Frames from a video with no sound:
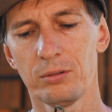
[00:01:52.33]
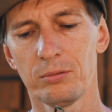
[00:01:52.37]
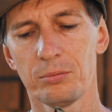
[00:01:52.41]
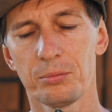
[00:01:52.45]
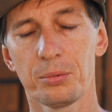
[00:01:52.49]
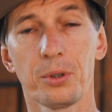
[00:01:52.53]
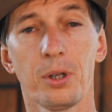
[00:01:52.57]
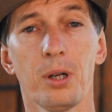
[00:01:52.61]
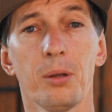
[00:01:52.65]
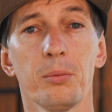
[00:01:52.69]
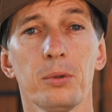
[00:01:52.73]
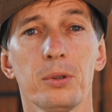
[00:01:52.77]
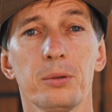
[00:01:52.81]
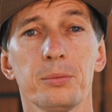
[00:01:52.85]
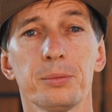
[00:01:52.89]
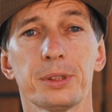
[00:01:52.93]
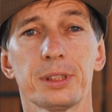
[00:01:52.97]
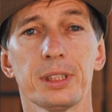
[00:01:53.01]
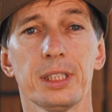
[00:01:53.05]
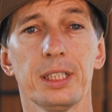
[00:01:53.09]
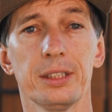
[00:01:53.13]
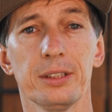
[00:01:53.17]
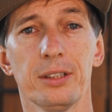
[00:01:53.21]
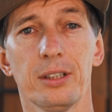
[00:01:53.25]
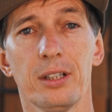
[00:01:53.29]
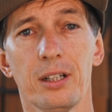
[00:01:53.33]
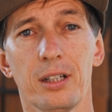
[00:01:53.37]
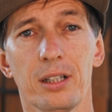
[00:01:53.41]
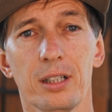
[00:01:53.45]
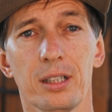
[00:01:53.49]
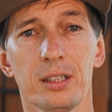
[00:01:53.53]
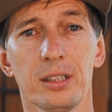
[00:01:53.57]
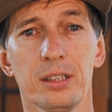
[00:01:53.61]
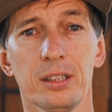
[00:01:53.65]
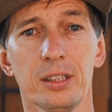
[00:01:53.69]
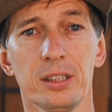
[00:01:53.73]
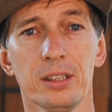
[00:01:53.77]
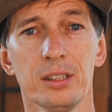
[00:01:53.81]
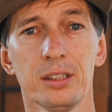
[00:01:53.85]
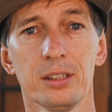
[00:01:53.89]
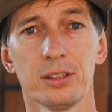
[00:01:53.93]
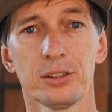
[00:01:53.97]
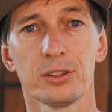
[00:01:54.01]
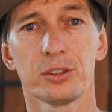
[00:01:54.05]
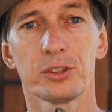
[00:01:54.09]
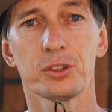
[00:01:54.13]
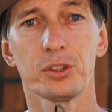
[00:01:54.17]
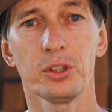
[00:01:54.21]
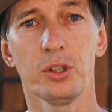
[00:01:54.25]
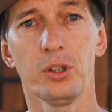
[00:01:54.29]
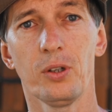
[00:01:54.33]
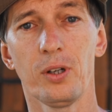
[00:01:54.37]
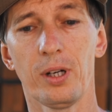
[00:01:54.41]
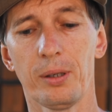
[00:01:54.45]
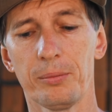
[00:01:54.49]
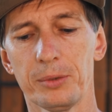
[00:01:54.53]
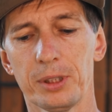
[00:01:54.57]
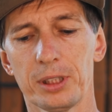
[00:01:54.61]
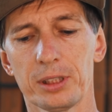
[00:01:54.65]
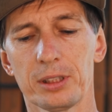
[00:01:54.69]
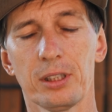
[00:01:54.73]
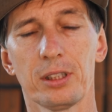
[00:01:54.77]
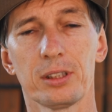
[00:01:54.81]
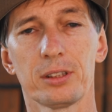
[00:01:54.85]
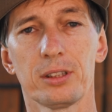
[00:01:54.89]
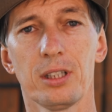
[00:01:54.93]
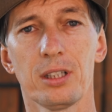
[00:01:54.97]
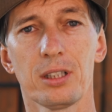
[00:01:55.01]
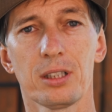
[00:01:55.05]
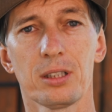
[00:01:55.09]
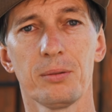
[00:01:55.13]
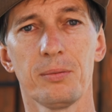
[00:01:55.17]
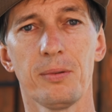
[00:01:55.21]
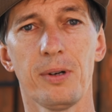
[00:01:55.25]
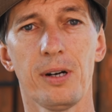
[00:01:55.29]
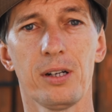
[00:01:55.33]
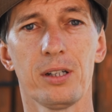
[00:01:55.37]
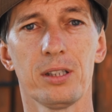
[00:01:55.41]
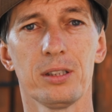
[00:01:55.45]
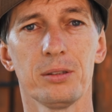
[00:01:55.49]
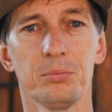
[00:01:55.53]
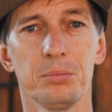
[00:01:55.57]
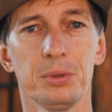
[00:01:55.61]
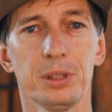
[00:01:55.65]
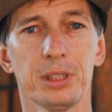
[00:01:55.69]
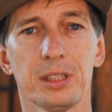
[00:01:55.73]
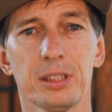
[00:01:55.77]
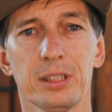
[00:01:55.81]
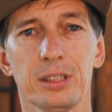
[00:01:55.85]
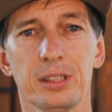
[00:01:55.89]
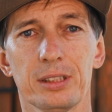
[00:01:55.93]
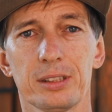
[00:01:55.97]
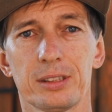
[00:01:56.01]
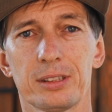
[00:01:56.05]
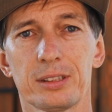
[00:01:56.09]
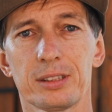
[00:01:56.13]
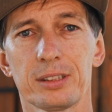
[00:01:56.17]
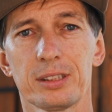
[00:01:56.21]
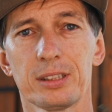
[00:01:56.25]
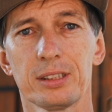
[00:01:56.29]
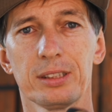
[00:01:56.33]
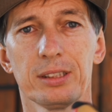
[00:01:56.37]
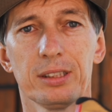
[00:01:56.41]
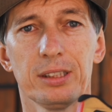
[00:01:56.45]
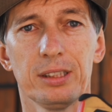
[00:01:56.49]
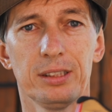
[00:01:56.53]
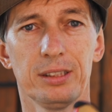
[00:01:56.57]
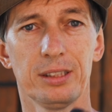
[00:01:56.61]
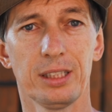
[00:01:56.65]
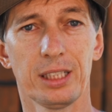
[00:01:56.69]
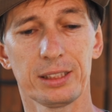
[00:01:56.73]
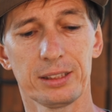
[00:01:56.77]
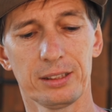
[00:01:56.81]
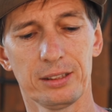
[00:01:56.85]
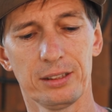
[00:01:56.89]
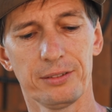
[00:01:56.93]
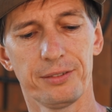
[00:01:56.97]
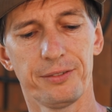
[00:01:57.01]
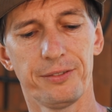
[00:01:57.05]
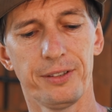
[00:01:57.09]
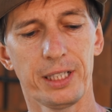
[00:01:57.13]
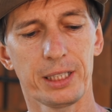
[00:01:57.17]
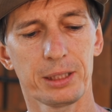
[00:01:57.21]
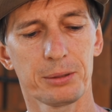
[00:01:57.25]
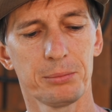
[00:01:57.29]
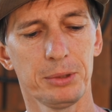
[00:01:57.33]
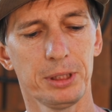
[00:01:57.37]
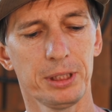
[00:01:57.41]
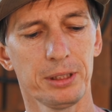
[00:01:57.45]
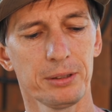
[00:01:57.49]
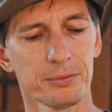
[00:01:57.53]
problems at all, so I'm not gonna talk about it because it doesn't affect me.